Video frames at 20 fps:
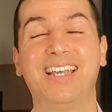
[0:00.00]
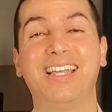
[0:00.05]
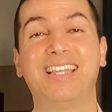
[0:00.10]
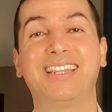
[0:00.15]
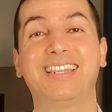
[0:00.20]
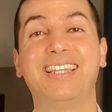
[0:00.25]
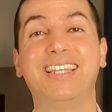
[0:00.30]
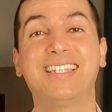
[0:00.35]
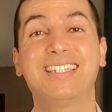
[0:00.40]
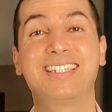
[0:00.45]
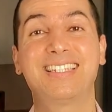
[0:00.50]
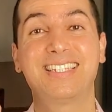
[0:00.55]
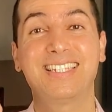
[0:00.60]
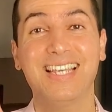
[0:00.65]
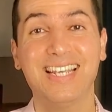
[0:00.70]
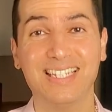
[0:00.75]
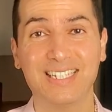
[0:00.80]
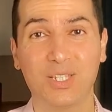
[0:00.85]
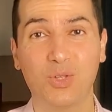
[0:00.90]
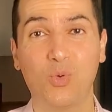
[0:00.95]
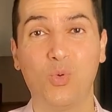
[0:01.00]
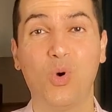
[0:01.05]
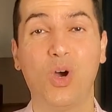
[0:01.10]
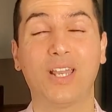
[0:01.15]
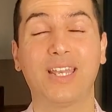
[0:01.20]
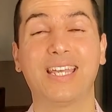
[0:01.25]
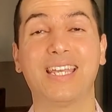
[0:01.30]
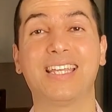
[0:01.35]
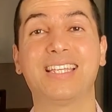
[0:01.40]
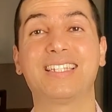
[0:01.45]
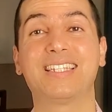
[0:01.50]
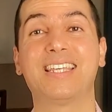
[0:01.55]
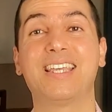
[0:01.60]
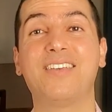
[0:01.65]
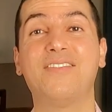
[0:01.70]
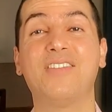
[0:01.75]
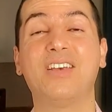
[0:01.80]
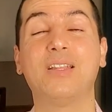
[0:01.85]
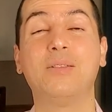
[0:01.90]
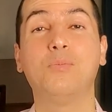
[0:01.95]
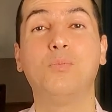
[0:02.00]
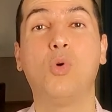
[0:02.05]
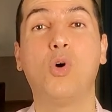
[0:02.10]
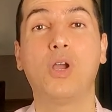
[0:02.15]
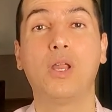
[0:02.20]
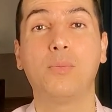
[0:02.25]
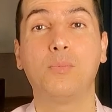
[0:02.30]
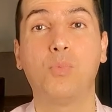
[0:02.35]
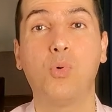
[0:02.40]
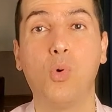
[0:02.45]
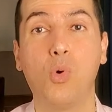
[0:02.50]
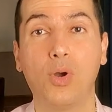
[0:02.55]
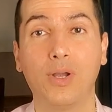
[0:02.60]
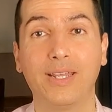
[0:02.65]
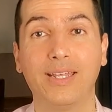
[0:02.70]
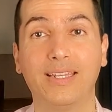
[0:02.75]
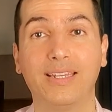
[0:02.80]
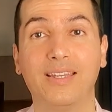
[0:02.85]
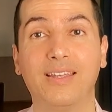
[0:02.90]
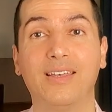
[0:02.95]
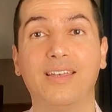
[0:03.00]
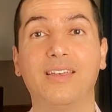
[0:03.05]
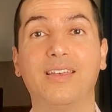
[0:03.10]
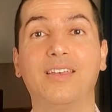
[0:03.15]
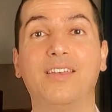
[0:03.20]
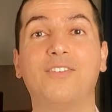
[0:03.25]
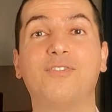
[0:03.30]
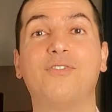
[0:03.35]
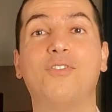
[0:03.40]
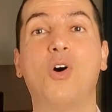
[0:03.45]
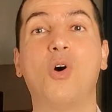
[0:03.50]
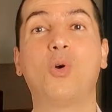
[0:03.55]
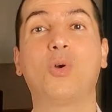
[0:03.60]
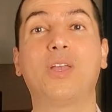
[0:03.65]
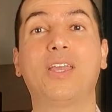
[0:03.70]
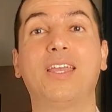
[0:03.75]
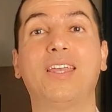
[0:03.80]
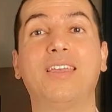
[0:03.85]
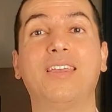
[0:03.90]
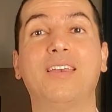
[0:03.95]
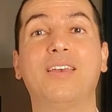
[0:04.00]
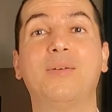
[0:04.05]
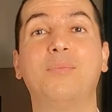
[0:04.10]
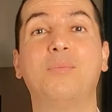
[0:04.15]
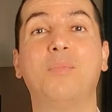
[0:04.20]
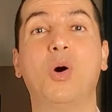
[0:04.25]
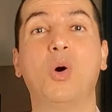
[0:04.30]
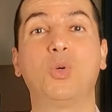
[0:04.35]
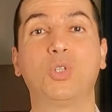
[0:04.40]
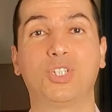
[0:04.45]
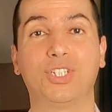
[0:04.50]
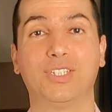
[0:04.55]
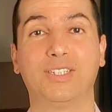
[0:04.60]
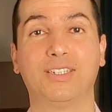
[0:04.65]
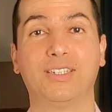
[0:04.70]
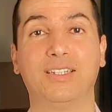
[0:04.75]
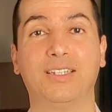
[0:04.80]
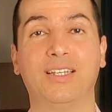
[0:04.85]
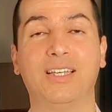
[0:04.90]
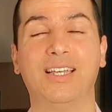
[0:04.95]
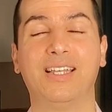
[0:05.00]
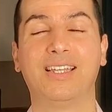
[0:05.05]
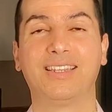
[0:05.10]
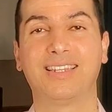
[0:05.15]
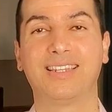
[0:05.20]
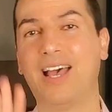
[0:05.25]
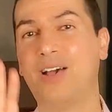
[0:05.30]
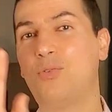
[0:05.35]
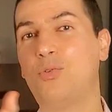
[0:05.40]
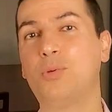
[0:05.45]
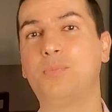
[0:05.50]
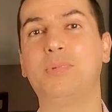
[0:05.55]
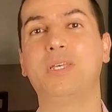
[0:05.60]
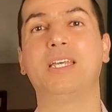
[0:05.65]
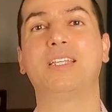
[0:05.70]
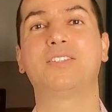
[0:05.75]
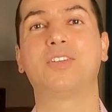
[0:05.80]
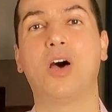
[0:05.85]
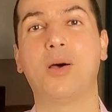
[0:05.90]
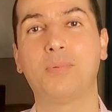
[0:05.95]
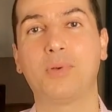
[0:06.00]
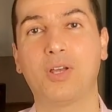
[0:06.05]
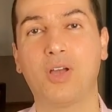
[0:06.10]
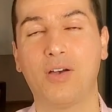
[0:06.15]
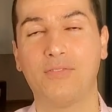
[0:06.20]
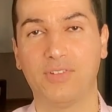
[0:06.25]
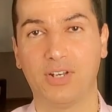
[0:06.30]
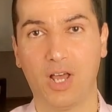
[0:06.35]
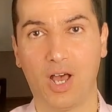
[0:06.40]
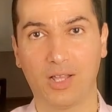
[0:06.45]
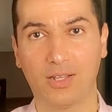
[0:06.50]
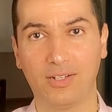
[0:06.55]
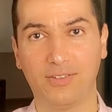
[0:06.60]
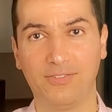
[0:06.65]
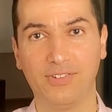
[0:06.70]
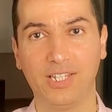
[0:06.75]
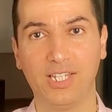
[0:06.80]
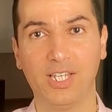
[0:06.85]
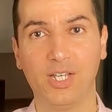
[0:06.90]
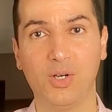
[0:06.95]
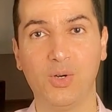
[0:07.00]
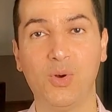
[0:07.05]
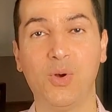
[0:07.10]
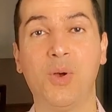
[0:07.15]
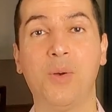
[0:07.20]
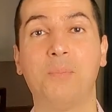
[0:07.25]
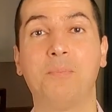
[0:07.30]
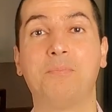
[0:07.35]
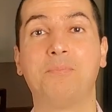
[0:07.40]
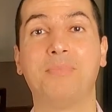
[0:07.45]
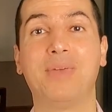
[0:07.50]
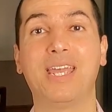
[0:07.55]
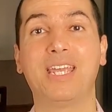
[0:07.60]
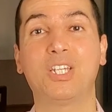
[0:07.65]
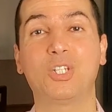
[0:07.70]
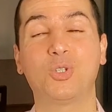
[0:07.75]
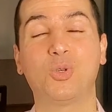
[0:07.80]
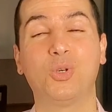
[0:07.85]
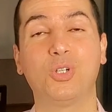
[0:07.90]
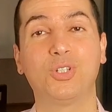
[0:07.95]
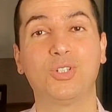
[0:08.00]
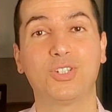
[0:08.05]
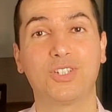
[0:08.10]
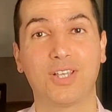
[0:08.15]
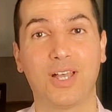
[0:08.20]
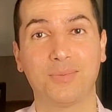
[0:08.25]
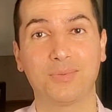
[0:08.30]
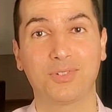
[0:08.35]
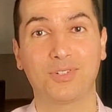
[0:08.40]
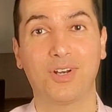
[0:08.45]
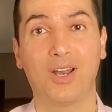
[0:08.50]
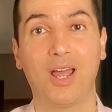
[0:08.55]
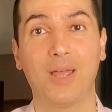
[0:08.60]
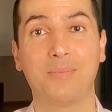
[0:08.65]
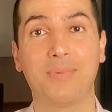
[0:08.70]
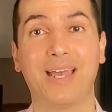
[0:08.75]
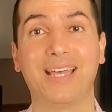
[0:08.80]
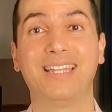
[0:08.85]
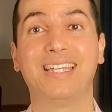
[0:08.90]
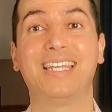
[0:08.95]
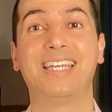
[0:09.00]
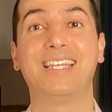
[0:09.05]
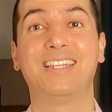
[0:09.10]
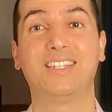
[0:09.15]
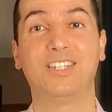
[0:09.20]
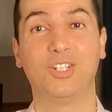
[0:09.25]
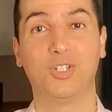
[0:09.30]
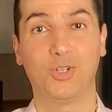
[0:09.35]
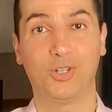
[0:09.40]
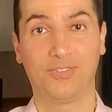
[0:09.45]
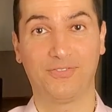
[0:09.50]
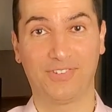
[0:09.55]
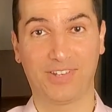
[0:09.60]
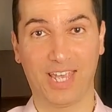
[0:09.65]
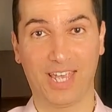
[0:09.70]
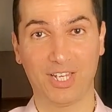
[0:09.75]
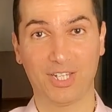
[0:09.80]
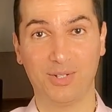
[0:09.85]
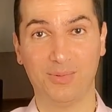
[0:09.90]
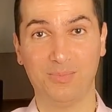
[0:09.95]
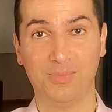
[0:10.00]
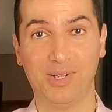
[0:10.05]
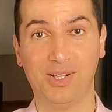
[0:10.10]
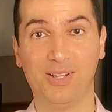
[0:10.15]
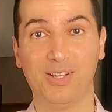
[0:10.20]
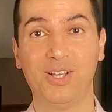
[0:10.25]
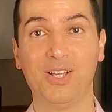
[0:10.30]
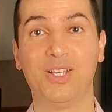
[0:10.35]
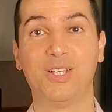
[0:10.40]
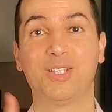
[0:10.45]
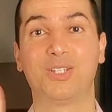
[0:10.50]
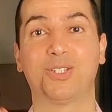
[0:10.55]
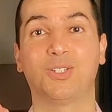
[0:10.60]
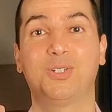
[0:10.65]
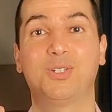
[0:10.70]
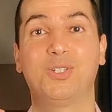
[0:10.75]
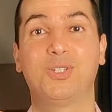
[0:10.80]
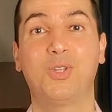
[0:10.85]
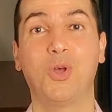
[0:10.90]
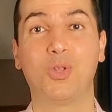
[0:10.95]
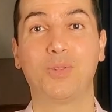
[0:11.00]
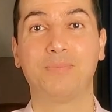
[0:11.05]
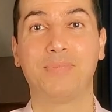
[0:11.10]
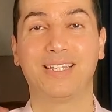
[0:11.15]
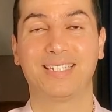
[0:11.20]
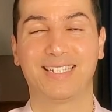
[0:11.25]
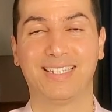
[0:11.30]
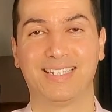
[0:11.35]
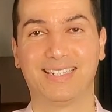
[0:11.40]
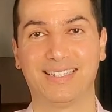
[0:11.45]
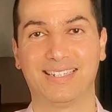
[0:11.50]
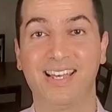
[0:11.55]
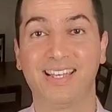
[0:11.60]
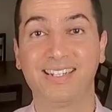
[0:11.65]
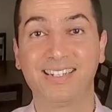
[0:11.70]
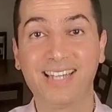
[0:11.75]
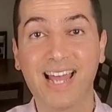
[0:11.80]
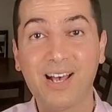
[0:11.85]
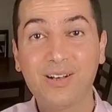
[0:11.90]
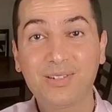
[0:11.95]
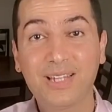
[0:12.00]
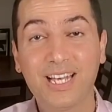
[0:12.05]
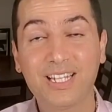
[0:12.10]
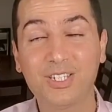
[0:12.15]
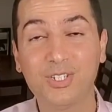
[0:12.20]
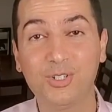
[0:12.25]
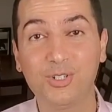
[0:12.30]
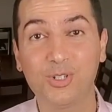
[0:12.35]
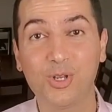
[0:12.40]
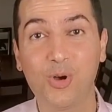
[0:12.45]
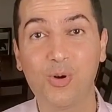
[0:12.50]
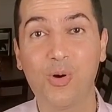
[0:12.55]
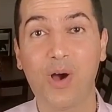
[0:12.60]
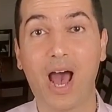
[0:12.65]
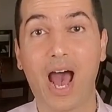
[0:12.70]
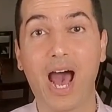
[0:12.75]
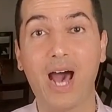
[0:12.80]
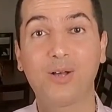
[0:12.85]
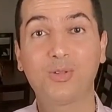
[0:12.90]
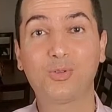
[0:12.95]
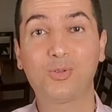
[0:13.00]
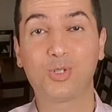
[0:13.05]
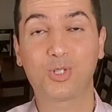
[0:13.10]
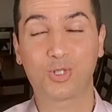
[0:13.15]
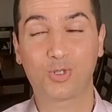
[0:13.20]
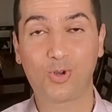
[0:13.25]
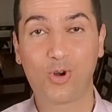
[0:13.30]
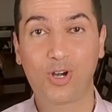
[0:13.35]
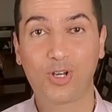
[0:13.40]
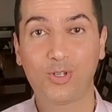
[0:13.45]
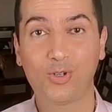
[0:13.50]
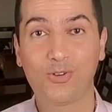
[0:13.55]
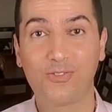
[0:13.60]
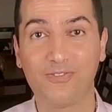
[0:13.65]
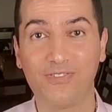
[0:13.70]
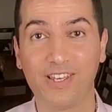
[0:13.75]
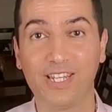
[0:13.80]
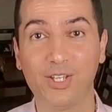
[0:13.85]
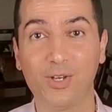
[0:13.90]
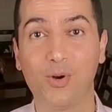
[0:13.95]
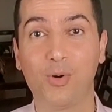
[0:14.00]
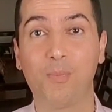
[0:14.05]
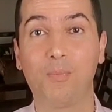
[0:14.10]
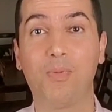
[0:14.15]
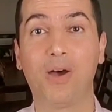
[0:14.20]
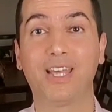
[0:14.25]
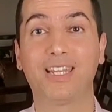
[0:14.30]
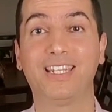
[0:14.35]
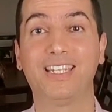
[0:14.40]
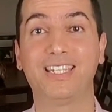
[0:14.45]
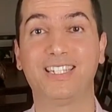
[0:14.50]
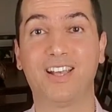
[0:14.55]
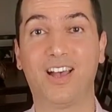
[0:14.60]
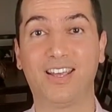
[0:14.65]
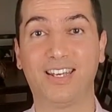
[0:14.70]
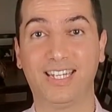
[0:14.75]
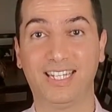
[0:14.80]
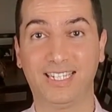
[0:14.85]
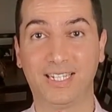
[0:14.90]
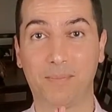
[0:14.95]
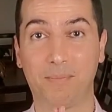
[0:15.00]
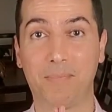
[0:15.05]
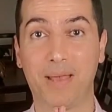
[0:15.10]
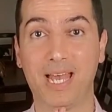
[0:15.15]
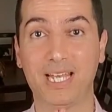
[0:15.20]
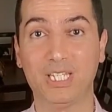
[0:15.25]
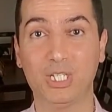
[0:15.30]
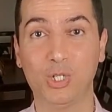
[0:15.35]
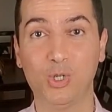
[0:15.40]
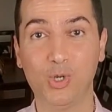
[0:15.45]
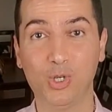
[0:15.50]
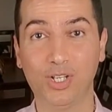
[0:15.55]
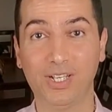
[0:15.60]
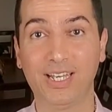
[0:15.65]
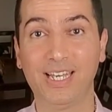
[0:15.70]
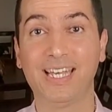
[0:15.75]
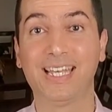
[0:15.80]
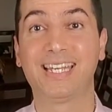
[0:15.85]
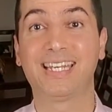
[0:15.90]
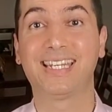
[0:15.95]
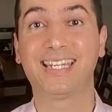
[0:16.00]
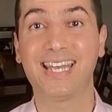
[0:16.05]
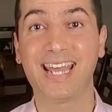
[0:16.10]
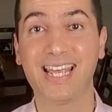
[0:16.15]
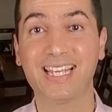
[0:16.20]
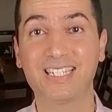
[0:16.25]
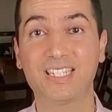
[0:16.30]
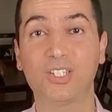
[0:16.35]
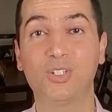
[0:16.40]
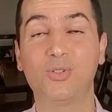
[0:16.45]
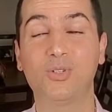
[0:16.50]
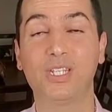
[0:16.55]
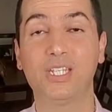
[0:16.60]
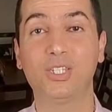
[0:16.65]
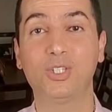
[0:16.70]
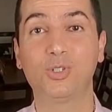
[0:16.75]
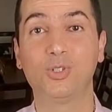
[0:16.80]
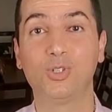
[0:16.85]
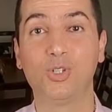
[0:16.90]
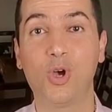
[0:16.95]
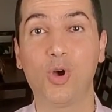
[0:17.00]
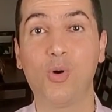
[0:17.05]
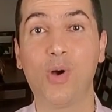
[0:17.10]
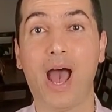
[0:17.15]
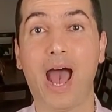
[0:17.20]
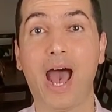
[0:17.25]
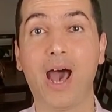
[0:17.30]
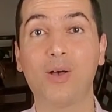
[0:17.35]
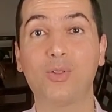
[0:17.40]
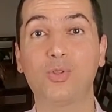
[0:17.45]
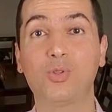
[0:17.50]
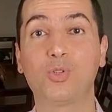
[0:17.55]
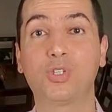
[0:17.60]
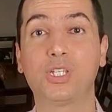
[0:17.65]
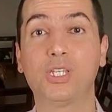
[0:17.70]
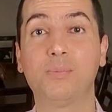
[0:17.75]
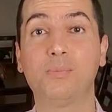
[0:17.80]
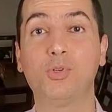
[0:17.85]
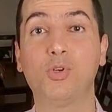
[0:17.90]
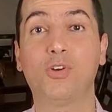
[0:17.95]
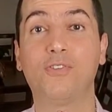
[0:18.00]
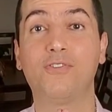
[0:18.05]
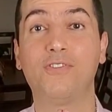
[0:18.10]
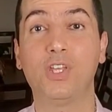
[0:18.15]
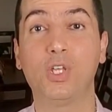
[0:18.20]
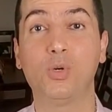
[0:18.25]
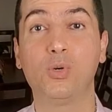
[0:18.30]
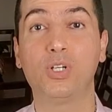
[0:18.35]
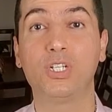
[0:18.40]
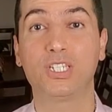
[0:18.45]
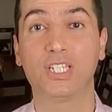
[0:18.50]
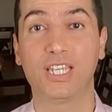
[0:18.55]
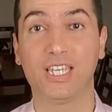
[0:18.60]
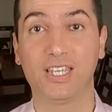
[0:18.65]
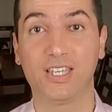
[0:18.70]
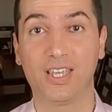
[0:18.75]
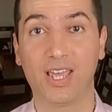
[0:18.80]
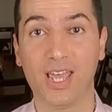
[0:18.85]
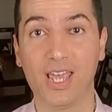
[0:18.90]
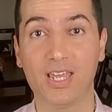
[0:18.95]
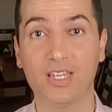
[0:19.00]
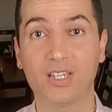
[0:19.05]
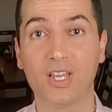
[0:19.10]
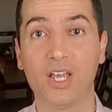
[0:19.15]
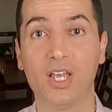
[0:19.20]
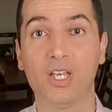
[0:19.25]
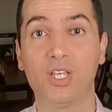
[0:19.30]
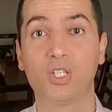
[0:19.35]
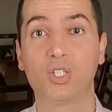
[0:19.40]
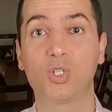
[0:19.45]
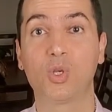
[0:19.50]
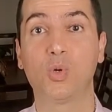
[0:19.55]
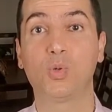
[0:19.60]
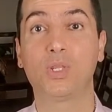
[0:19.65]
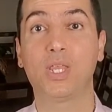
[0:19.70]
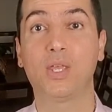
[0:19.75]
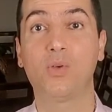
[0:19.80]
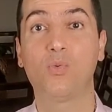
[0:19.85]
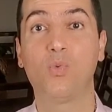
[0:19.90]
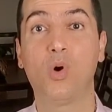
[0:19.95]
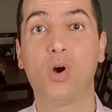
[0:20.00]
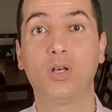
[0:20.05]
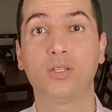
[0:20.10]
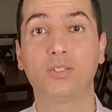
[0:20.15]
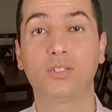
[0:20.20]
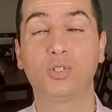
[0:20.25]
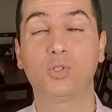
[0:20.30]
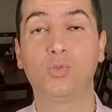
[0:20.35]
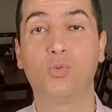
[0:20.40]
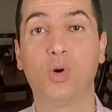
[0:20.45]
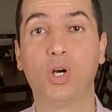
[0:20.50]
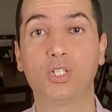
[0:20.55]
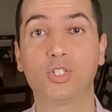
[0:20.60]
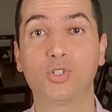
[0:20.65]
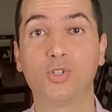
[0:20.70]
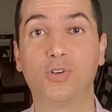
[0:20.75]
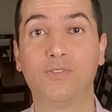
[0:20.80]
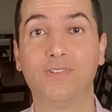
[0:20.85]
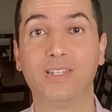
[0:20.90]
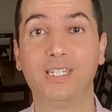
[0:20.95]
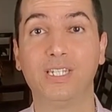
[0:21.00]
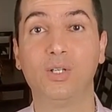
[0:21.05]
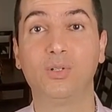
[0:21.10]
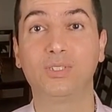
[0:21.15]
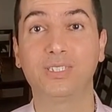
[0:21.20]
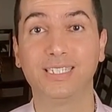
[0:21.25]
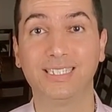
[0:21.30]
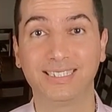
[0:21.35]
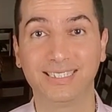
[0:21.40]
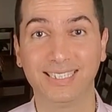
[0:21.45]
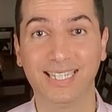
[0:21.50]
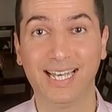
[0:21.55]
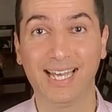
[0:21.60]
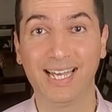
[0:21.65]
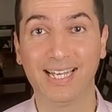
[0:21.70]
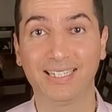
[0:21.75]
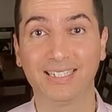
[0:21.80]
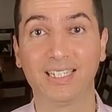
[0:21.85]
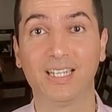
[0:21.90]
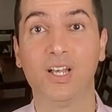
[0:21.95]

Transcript: The 6th one is even more important, evoking emotion. That would be a topic of another video. Make sure to subscribe and hit the notification bell so you don't miss it. Now that you know how to start your video by designing the best hook, next you need to know how to keep your viewers engaged so they want to watch your video till the end.